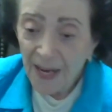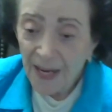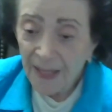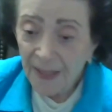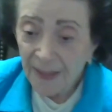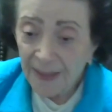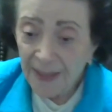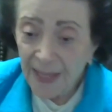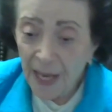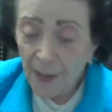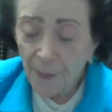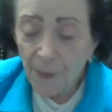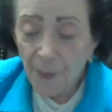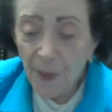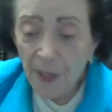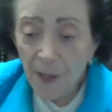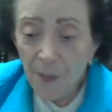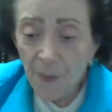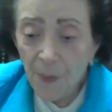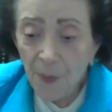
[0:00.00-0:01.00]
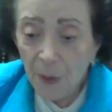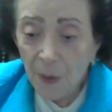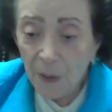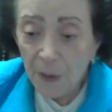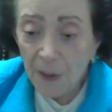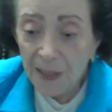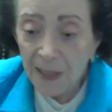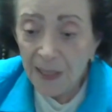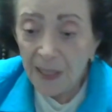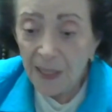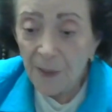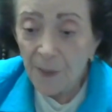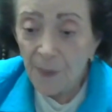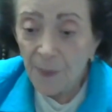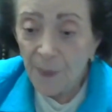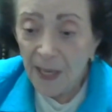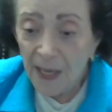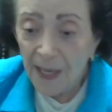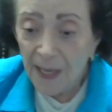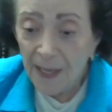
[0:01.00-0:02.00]
is that people
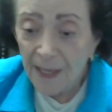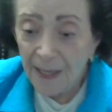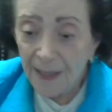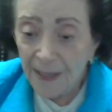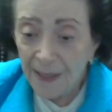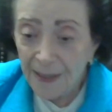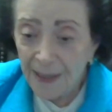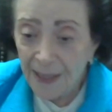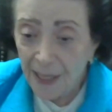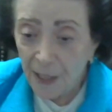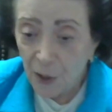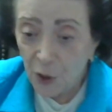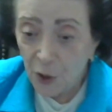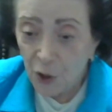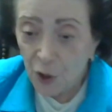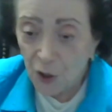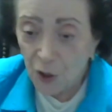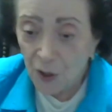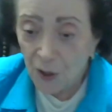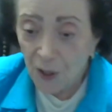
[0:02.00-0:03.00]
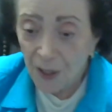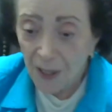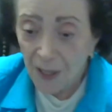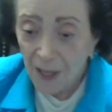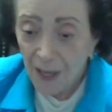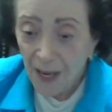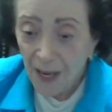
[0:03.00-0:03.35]
did pay attention.